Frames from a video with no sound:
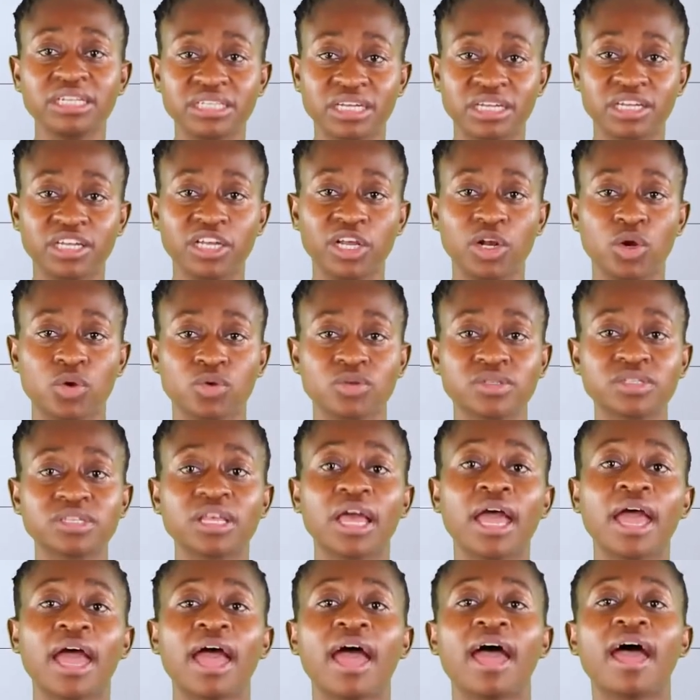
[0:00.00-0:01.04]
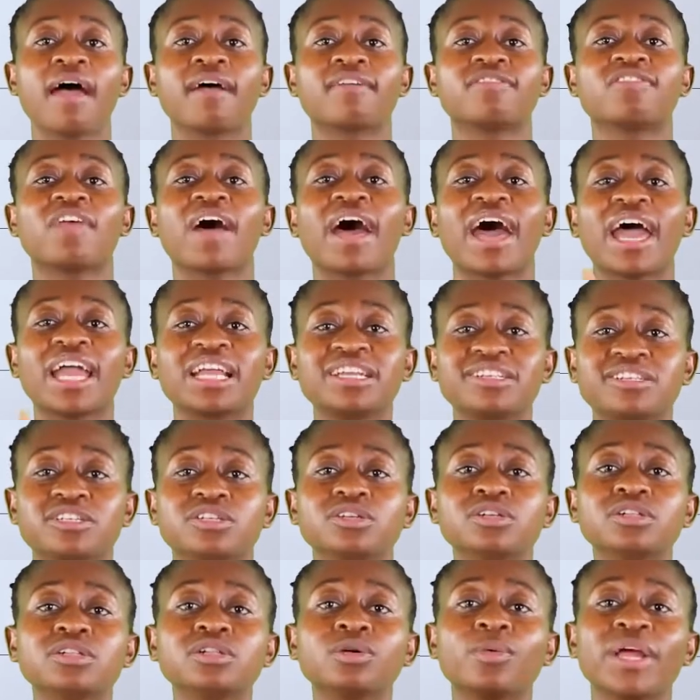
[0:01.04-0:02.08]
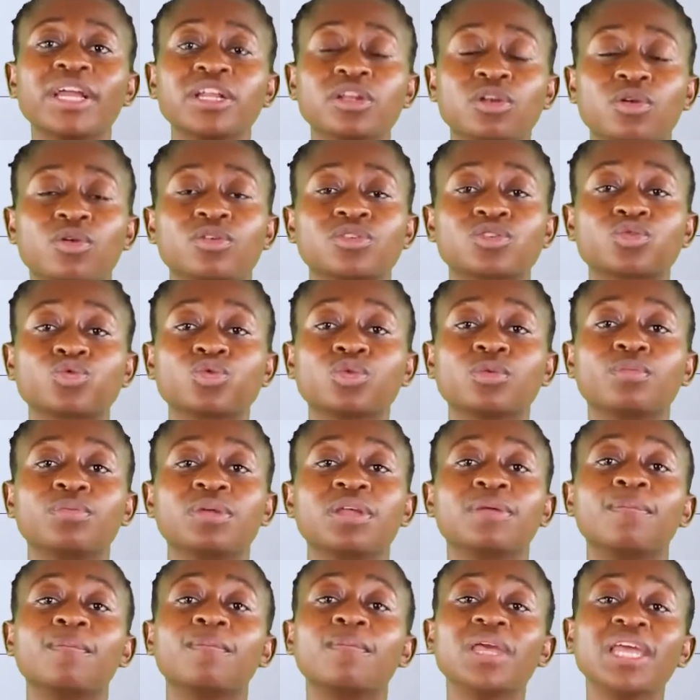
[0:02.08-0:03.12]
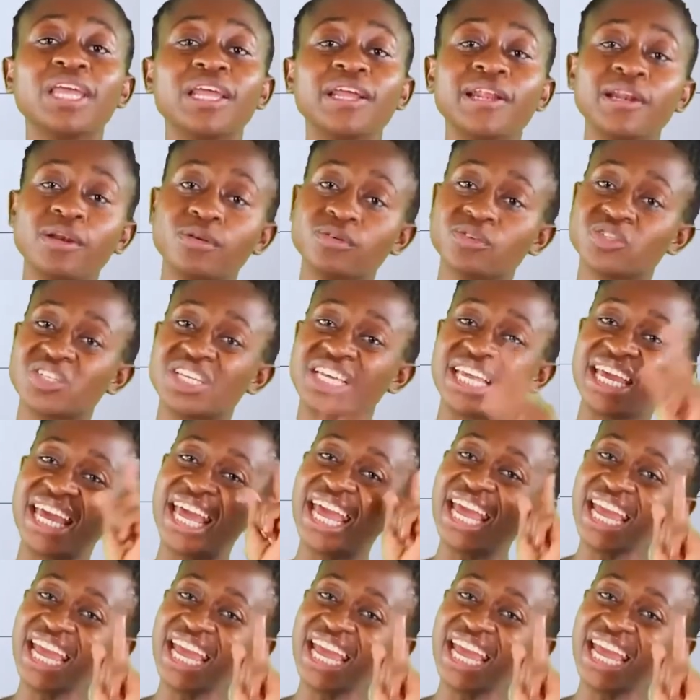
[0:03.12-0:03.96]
kilos, the ideal weight loss would be me losing